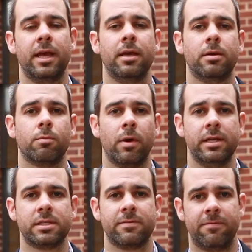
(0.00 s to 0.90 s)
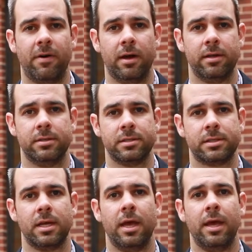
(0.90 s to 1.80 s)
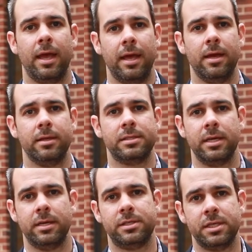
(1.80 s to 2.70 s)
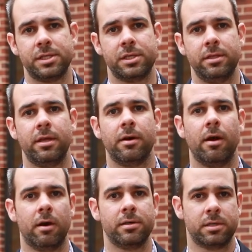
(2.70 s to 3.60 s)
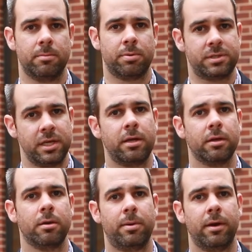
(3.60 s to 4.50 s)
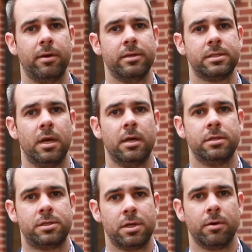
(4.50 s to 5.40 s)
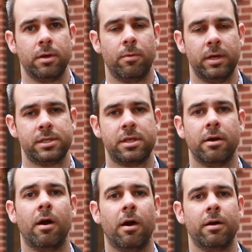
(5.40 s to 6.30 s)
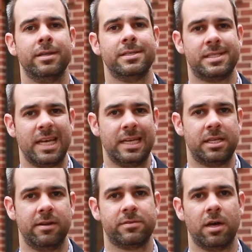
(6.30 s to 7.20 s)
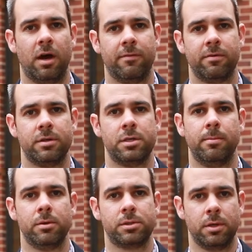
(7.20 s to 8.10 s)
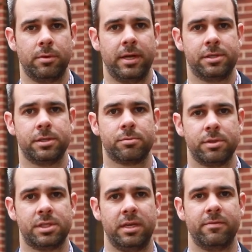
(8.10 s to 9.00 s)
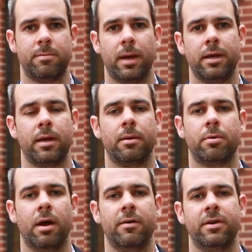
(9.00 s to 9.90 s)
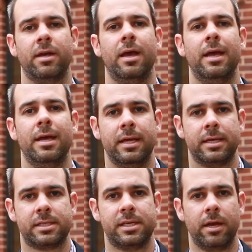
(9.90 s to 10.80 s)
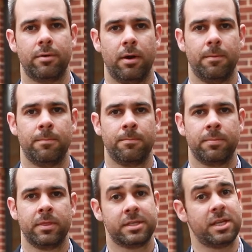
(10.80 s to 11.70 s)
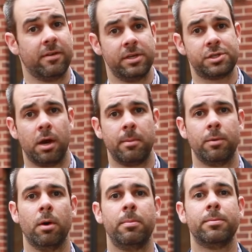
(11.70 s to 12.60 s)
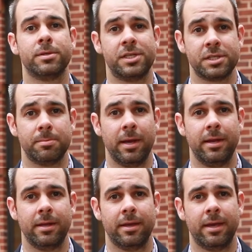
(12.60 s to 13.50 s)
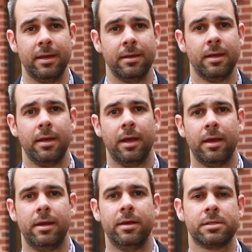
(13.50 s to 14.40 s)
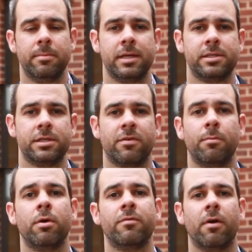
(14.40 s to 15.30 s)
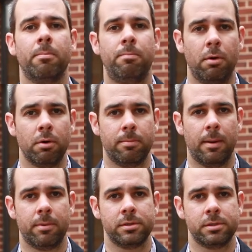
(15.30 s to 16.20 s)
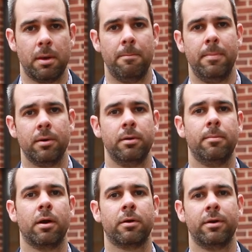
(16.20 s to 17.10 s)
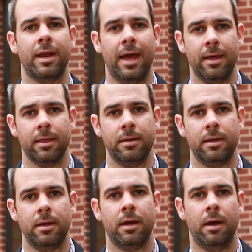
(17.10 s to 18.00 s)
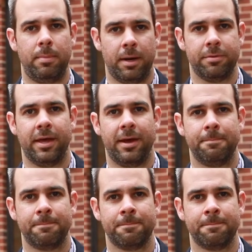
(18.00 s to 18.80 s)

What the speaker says: and raise funds. And in addition, there are some particular periods during which there are incentives offered to most donations received by a nonprofit, etc. The Salvation Army will be participating again, and here's a message from one of our board members, Mary Margaret Allen, about that.